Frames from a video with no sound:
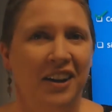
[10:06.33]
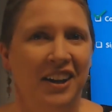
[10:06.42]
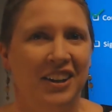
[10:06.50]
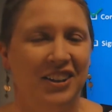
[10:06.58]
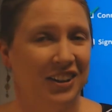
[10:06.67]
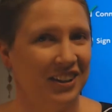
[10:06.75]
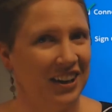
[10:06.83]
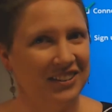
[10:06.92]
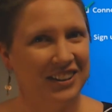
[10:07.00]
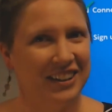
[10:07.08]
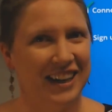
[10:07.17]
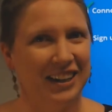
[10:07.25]
You can also
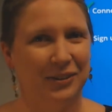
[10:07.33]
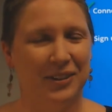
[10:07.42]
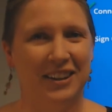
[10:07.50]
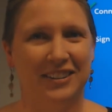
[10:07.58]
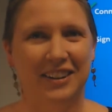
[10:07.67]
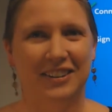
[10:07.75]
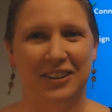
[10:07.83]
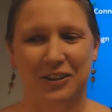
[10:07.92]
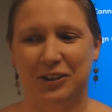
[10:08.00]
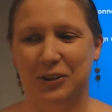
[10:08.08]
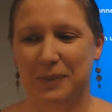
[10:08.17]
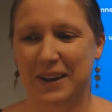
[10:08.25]
connect with us on
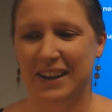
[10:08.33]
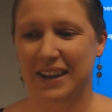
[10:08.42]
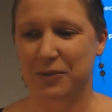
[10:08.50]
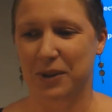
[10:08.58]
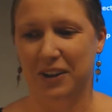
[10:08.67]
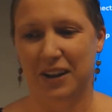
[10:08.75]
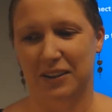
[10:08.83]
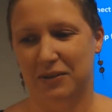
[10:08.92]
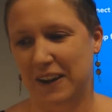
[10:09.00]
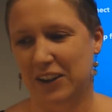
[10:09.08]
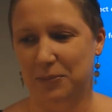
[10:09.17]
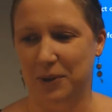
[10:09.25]
social media. We're on
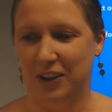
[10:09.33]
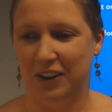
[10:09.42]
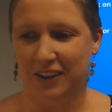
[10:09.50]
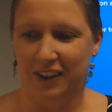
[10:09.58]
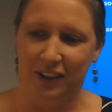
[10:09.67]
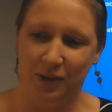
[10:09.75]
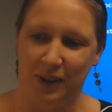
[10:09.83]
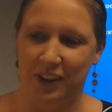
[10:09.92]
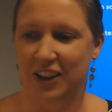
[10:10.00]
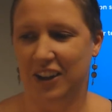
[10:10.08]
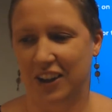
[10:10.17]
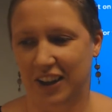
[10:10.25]
Facebook,
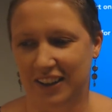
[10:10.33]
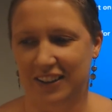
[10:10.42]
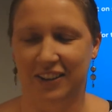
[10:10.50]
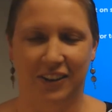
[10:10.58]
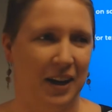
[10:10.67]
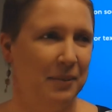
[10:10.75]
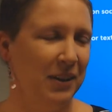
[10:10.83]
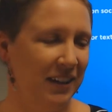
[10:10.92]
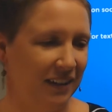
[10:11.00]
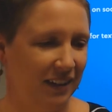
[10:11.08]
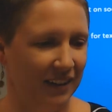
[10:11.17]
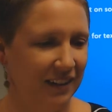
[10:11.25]
Twitter, Instagram,
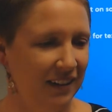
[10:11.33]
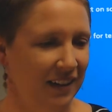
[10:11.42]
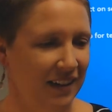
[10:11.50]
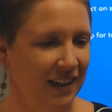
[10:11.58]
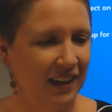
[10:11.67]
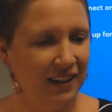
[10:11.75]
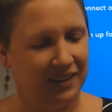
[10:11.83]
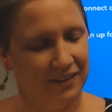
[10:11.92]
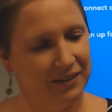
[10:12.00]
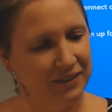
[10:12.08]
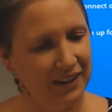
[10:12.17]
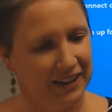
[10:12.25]
LinkedIn.
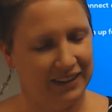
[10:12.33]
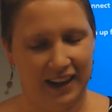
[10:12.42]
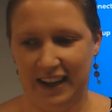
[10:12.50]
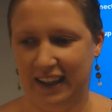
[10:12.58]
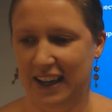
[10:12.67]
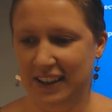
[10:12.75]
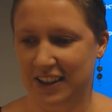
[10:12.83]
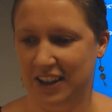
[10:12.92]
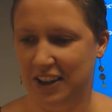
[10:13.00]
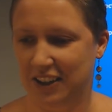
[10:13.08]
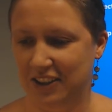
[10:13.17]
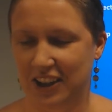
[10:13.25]
Like to hang out
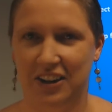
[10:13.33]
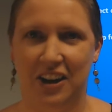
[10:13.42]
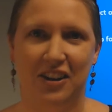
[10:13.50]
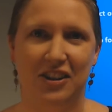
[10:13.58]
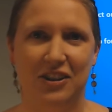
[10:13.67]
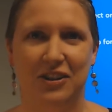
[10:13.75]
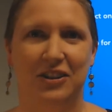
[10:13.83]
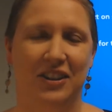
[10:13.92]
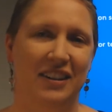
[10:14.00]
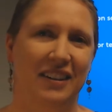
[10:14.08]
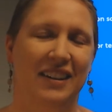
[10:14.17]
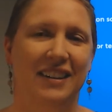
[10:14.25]
there and share our news
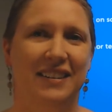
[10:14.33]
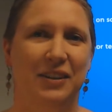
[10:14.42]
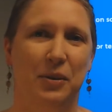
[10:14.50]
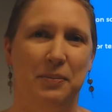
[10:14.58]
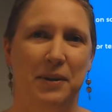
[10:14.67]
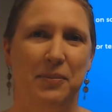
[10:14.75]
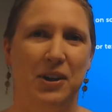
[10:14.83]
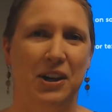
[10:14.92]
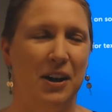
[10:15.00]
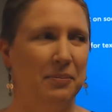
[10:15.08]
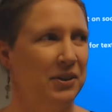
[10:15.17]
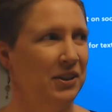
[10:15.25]
and see what people are
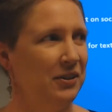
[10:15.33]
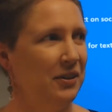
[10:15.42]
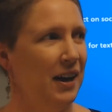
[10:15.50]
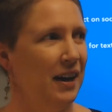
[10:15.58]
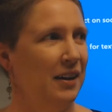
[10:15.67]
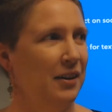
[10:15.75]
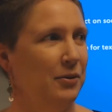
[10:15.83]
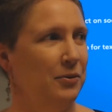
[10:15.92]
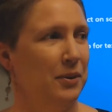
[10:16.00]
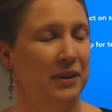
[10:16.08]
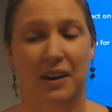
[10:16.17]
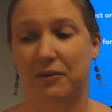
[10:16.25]
up to.
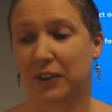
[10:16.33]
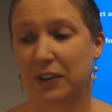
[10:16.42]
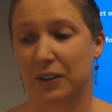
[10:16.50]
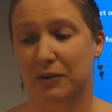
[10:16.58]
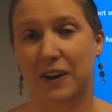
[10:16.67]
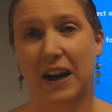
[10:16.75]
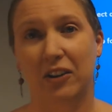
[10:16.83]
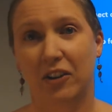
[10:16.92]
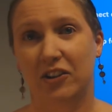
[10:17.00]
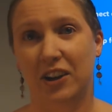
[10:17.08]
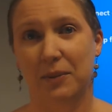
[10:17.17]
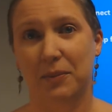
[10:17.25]
We'd love for you to follow the
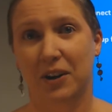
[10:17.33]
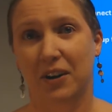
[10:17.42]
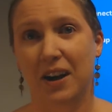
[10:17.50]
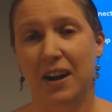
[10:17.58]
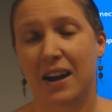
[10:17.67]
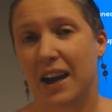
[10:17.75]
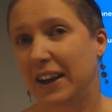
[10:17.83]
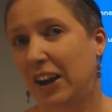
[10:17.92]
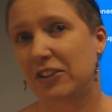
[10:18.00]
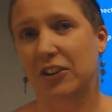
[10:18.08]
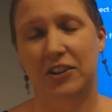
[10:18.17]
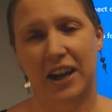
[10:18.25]
Chamber and
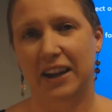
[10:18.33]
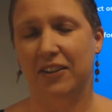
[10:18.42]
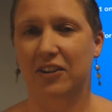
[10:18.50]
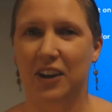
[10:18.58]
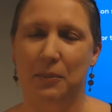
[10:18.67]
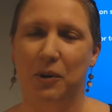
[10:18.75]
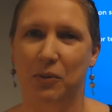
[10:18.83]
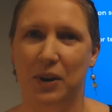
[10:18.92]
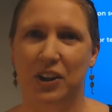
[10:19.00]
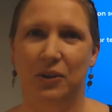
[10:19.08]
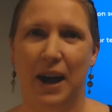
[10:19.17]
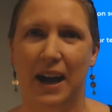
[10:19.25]
also tag the Chamber when
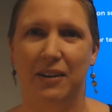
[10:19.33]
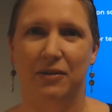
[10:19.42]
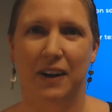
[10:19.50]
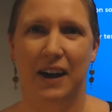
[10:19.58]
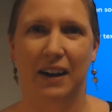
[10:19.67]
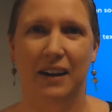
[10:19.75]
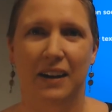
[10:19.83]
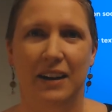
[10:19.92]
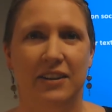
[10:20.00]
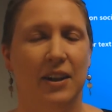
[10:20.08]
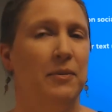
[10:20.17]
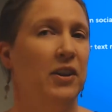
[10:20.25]
you have
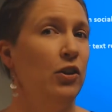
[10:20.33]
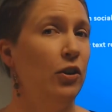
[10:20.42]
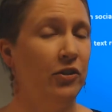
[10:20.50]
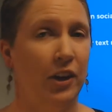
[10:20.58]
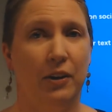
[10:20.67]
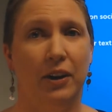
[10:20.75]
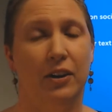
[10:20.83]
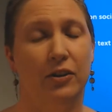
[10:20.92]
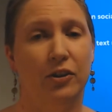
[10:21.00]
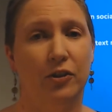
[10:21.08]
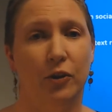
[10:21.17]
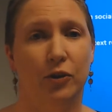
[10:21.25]
something you're sharing on your
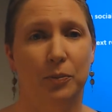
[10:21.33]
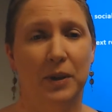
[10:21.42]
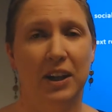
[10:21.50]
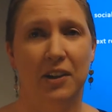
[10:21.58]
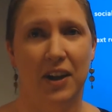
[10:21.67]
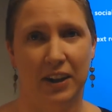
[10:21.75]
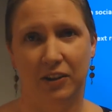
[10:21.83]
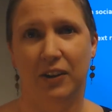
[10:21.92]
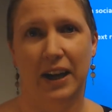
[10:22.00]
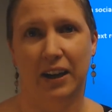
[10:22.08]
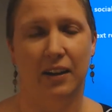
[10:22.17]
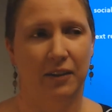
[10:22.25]
social media that you'd
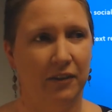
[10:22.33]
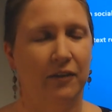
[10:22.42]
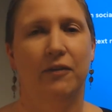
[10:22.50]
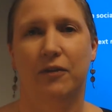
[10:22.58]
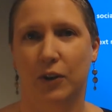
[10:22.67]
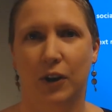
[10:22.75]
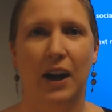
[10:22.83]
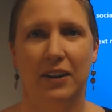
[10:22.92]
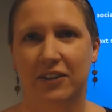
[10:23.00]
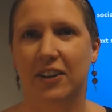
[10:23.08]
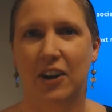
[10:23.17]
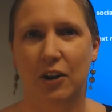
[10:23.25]
like for us
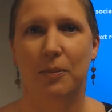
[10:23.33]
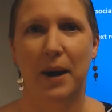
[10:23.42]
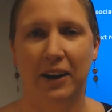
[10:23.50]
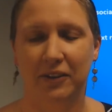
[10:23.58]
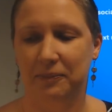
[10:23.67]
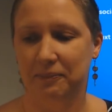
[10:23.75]
to know about.